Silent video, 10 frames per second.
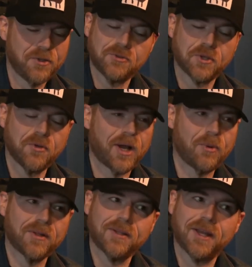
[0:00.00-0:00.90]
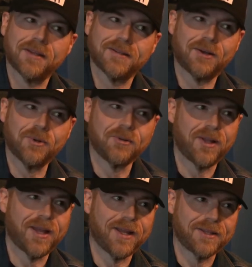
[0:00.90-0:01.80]
used to I wasn't that I wasn't
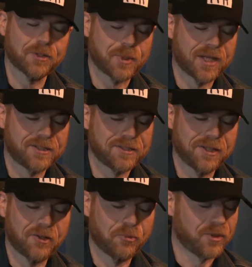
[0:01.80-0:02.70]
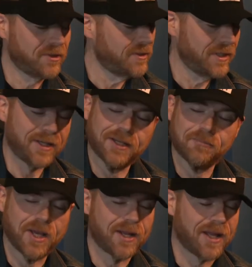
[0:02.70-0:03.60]
really that into spicy stuff. But now,
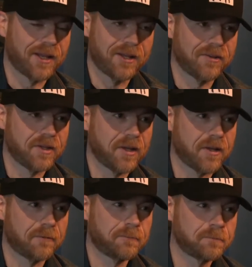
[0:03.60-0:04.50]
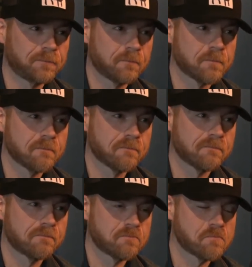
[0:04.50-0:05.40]
man, I love it now. Man,
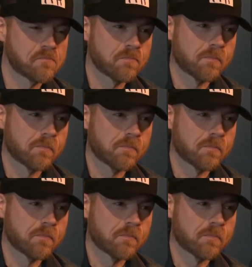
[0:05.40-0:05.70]
well, uh,